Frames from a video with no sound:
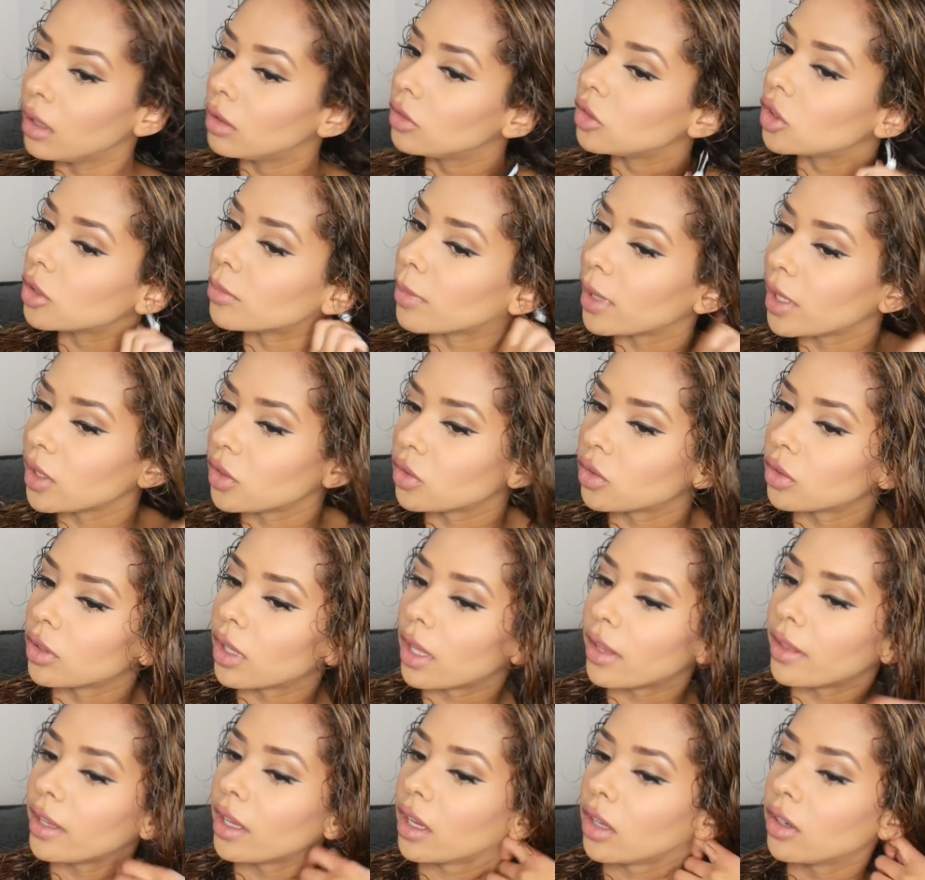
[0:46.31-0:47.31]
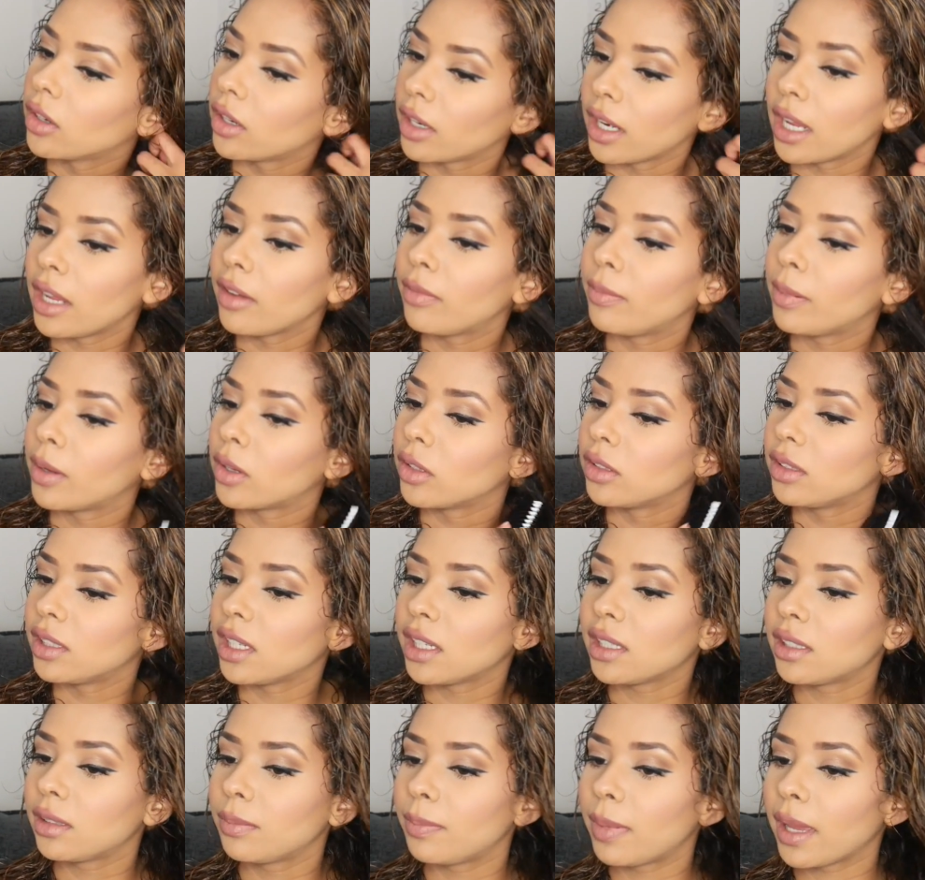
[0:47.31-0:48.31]
Just make sure that the underneath, because
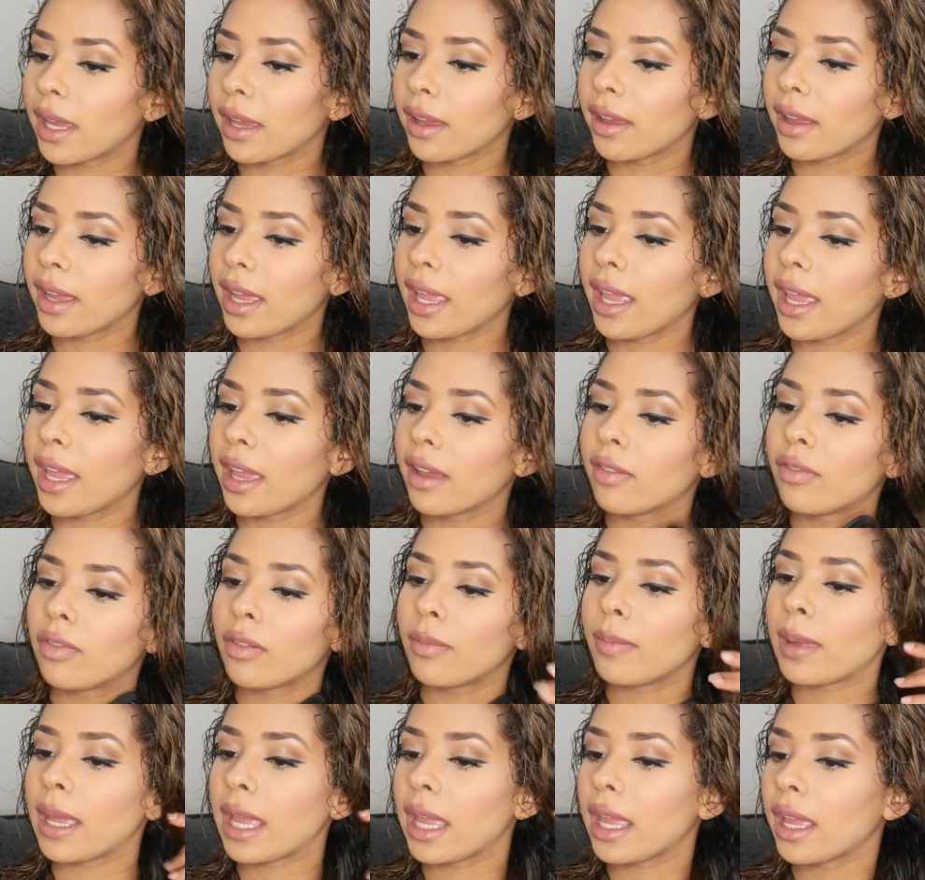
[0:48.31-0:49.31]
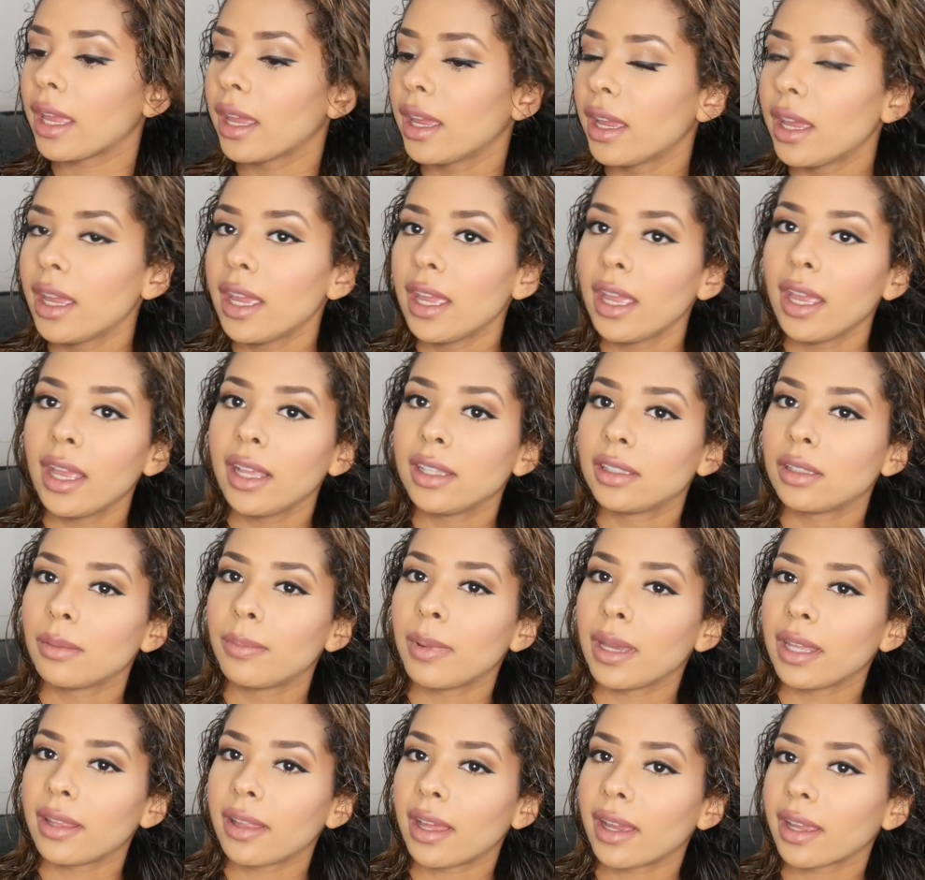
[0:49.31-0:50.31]
this bit here for me is the
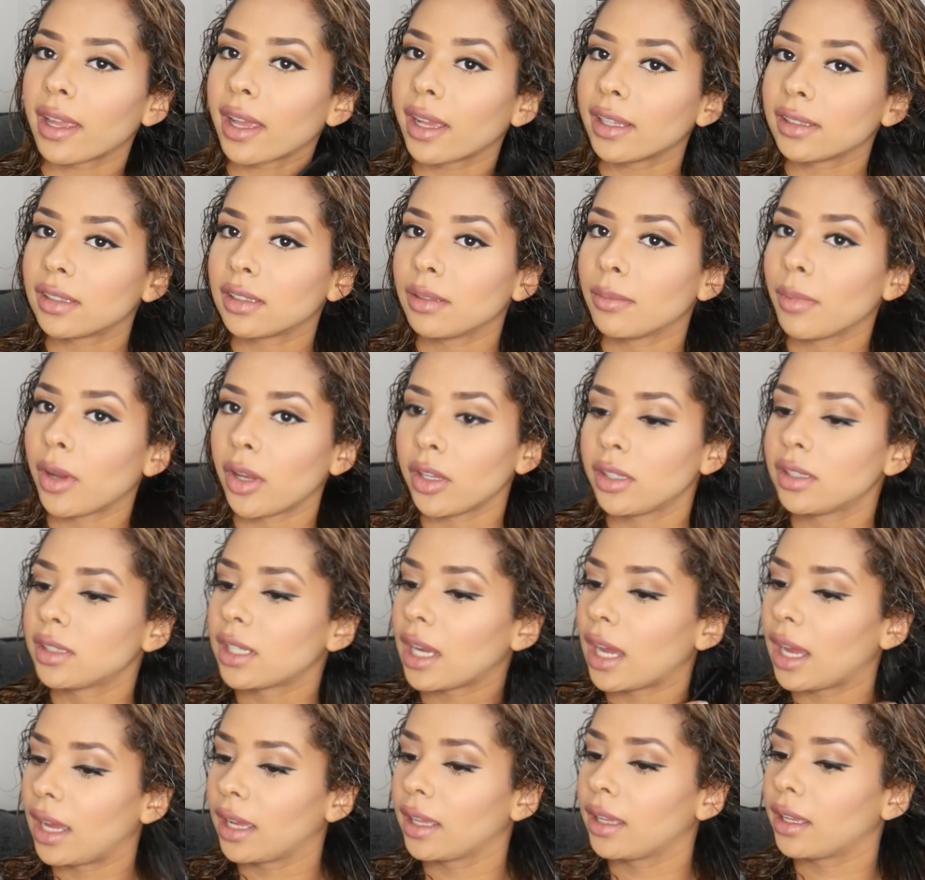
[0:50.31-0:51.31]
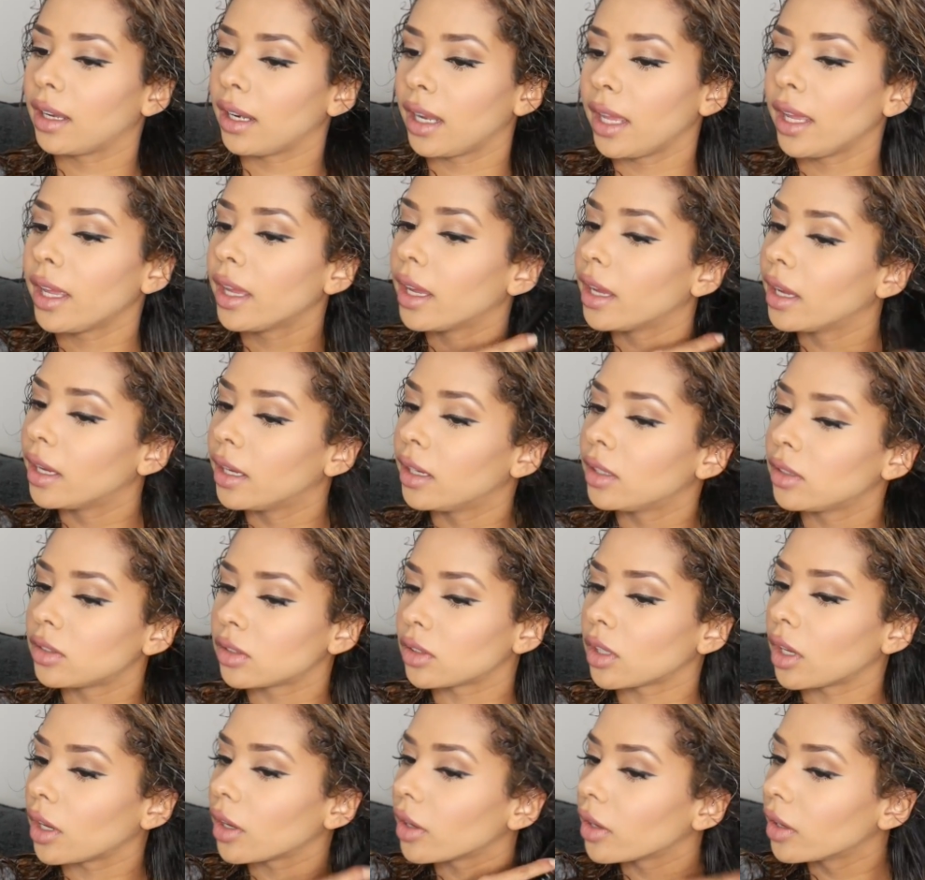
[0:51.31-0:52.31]
bit that gets the most tangly.
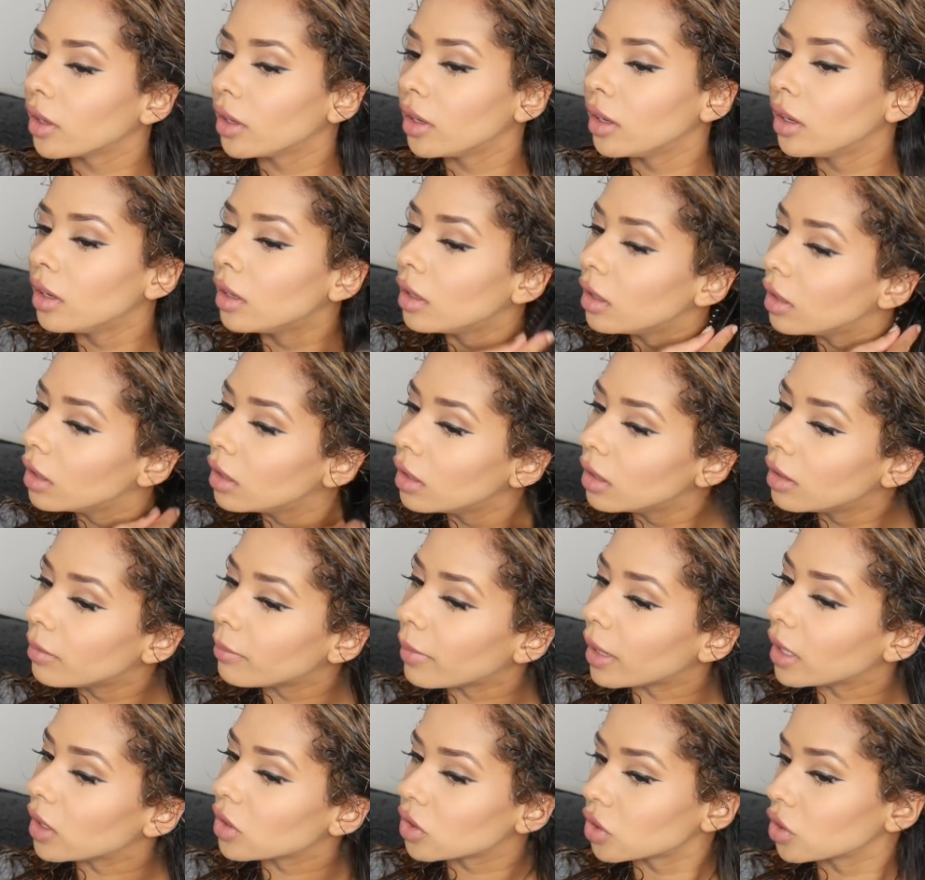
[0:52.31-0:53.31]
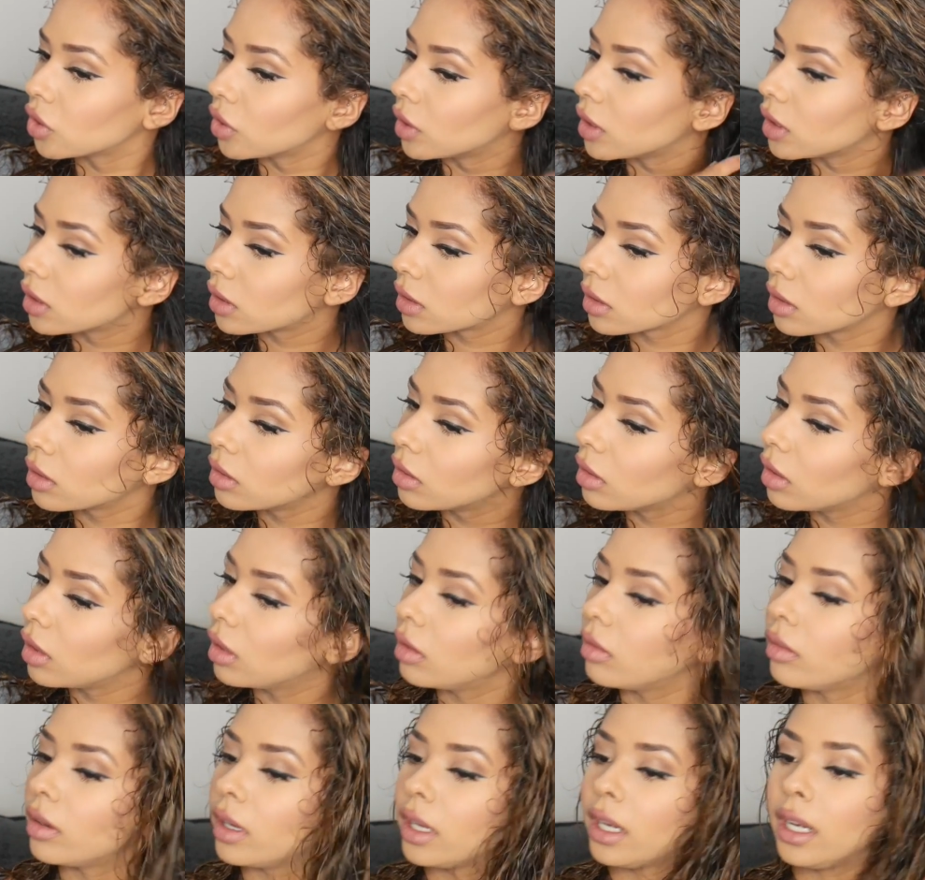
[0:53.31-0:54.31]
So make sure it's
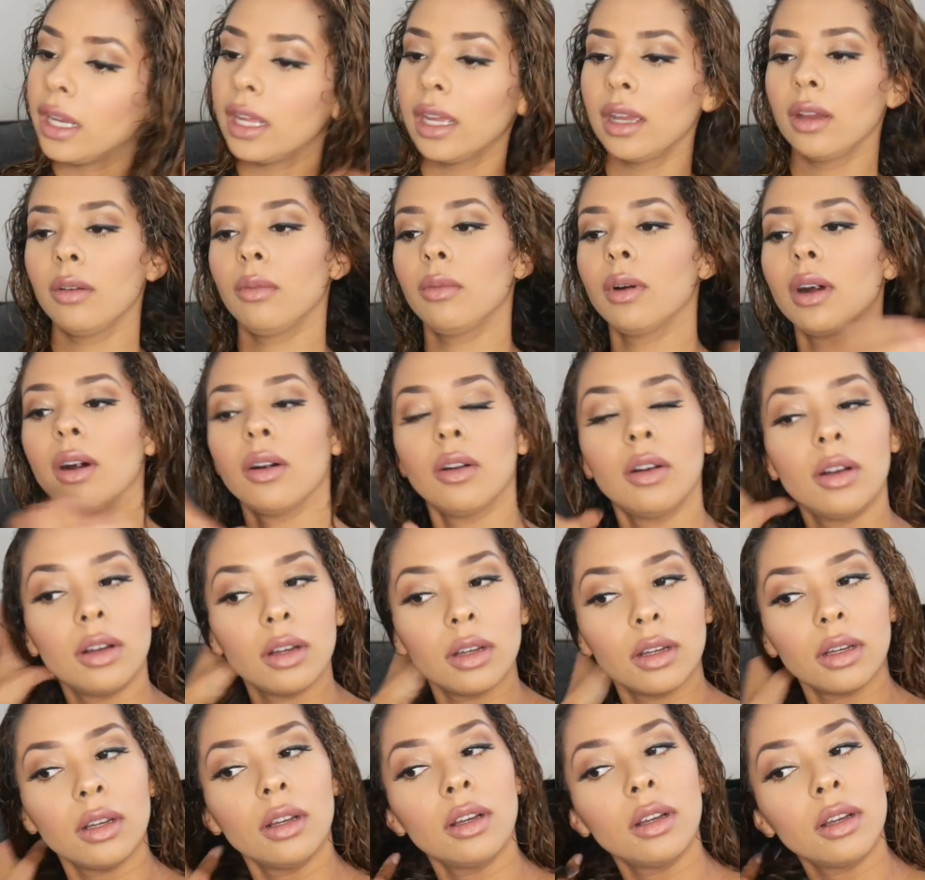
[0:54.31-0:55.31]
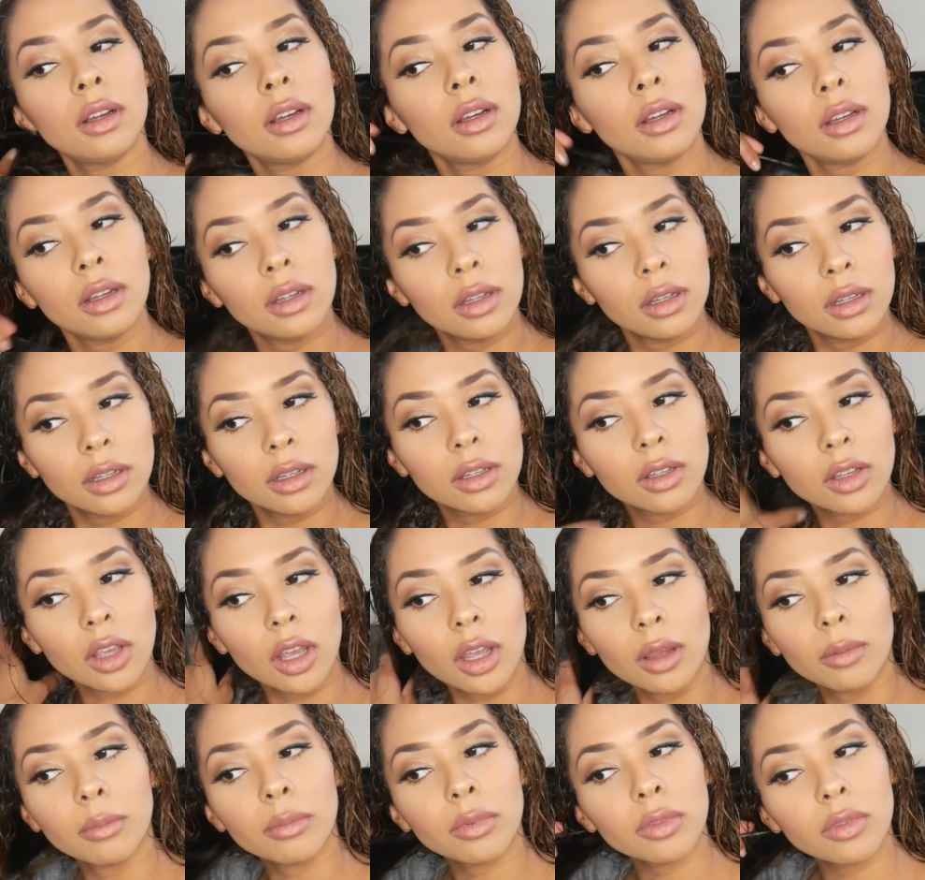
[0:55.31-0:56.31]
really well
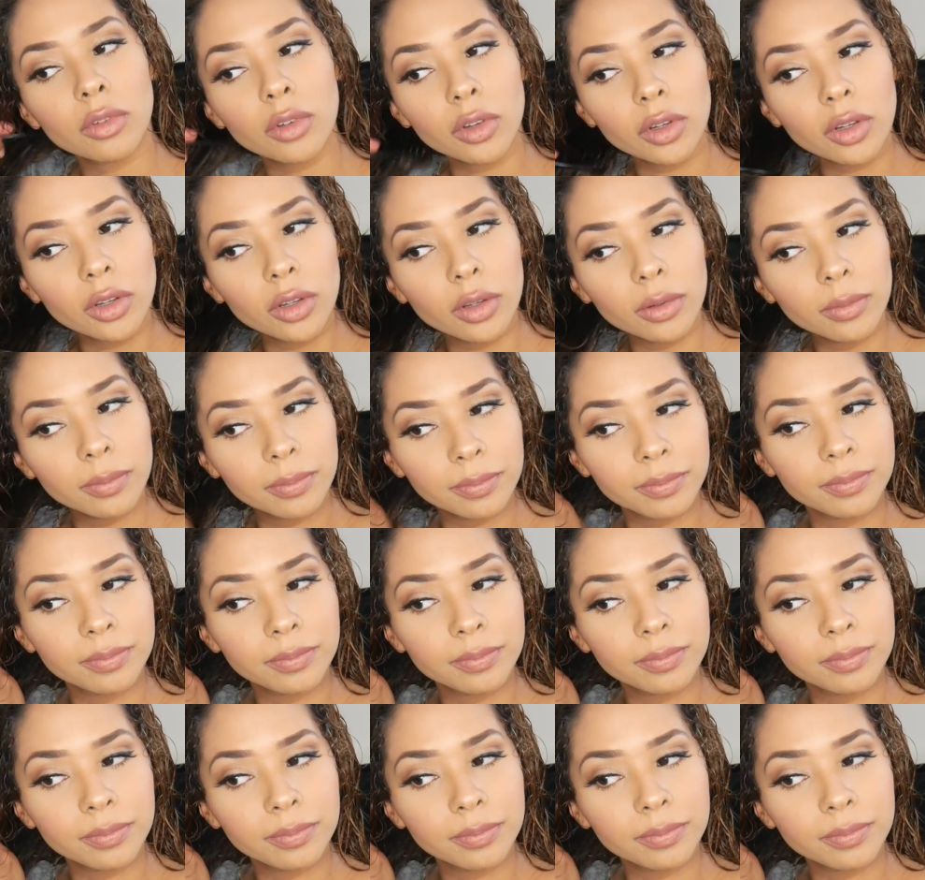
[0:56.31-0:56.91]
combed through.